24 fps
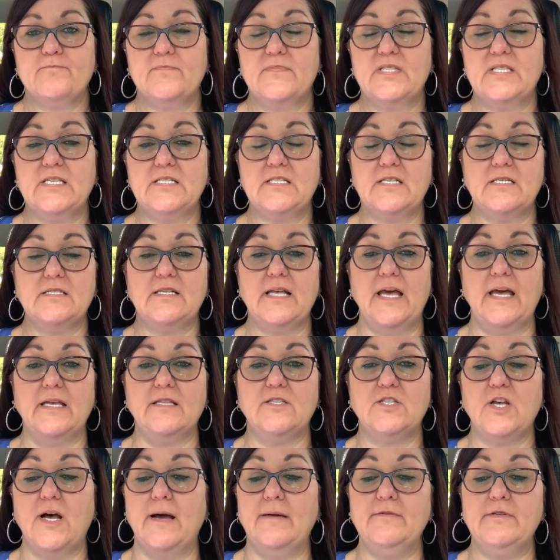this is it.
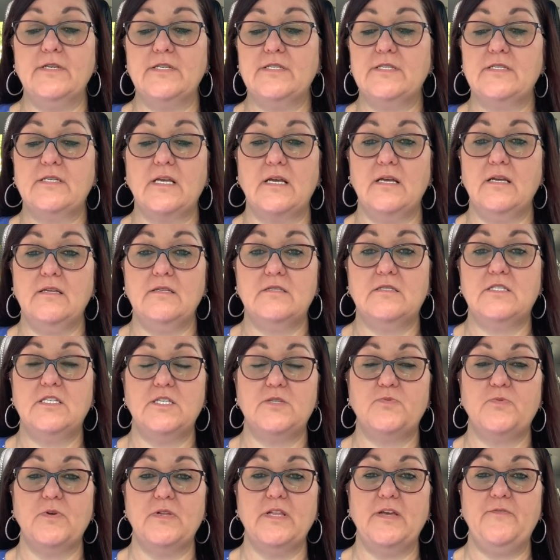So I'm just
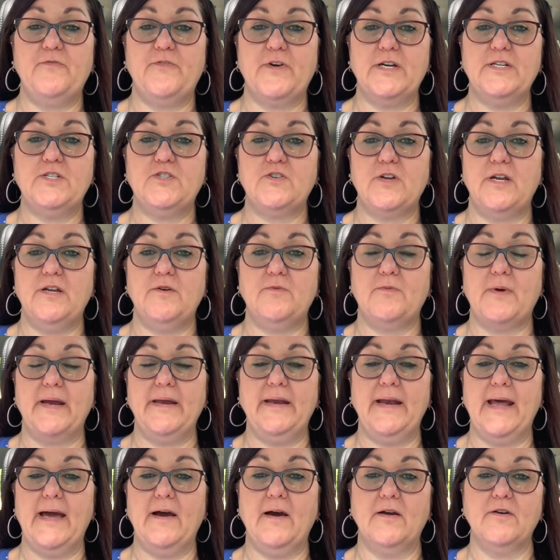really frustrated right
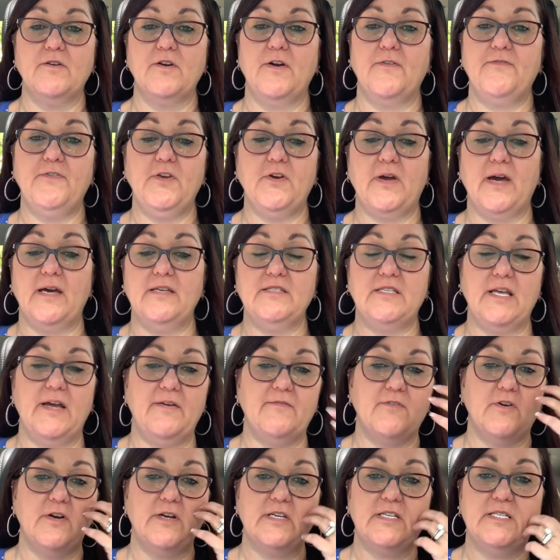now. I don't know if you guys
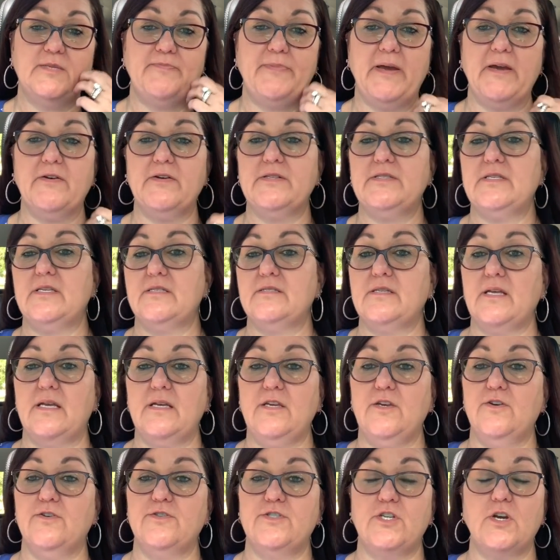ever experience this at
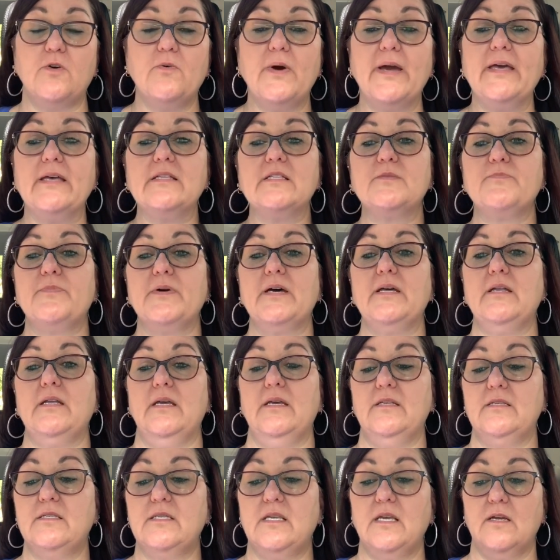your Joann's, but
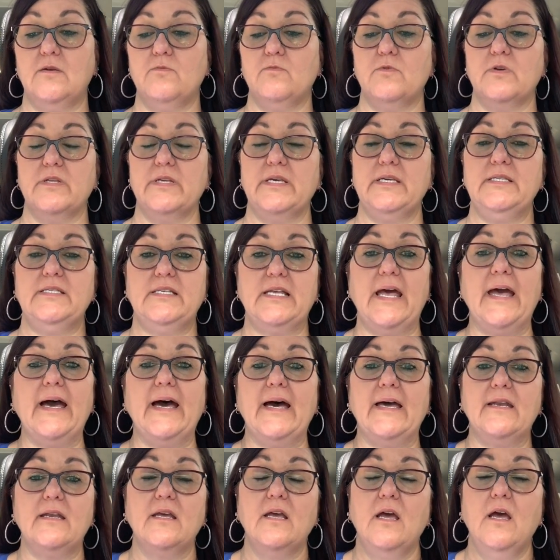it's getting really
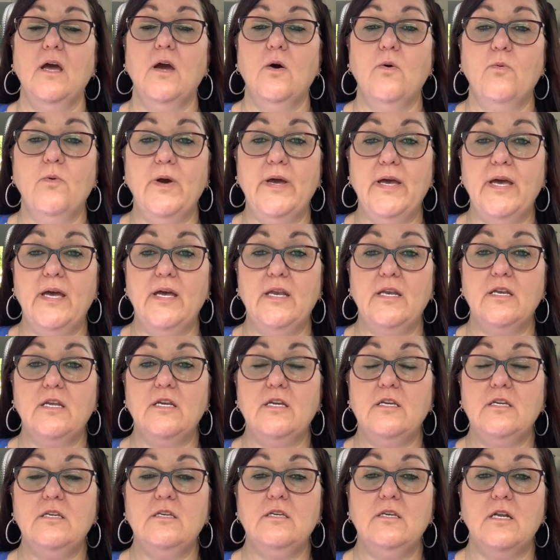sad
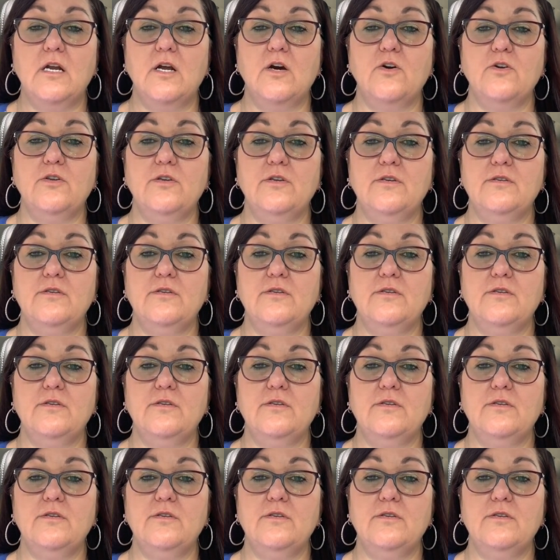when, you know,